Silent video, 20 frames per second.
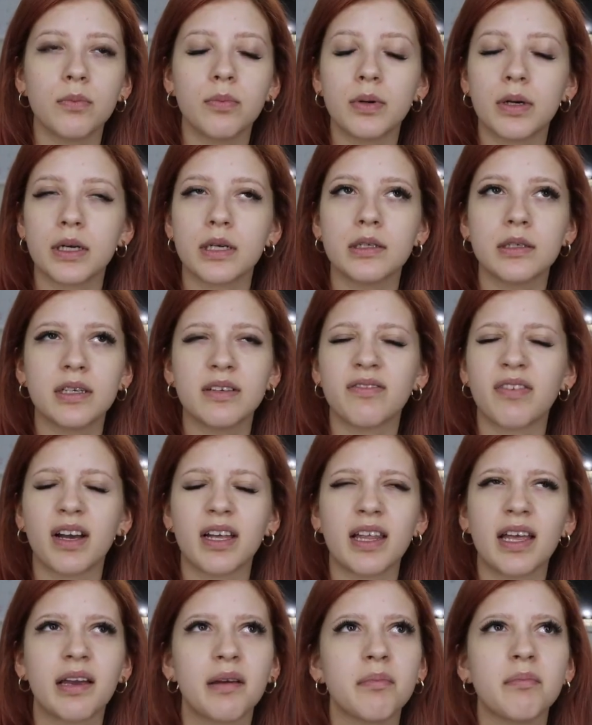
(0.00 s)
But if I
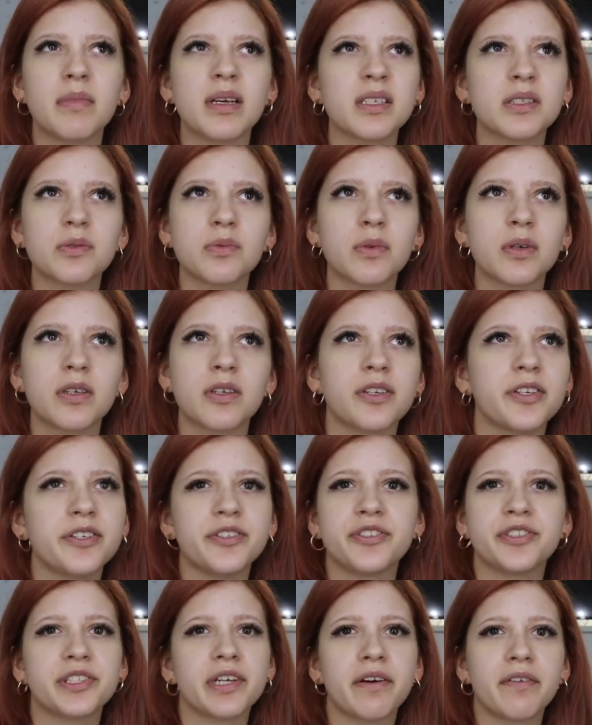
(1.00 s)
like miss one or you
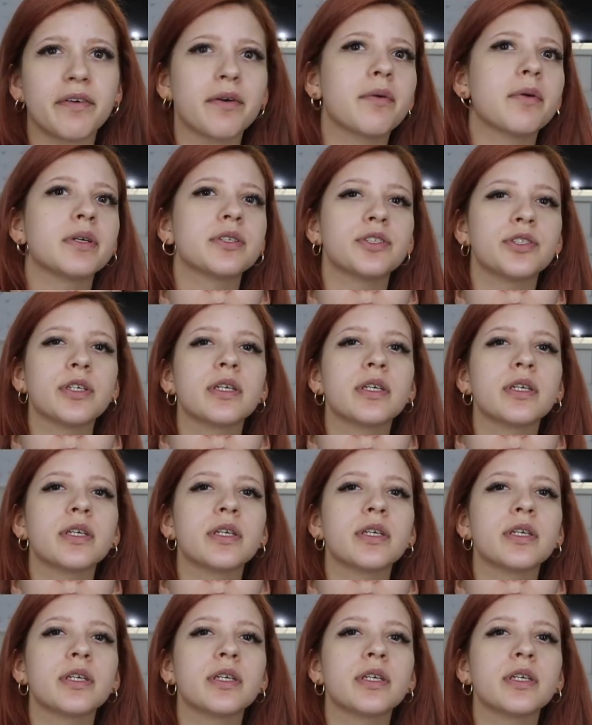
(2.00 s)
just have a question,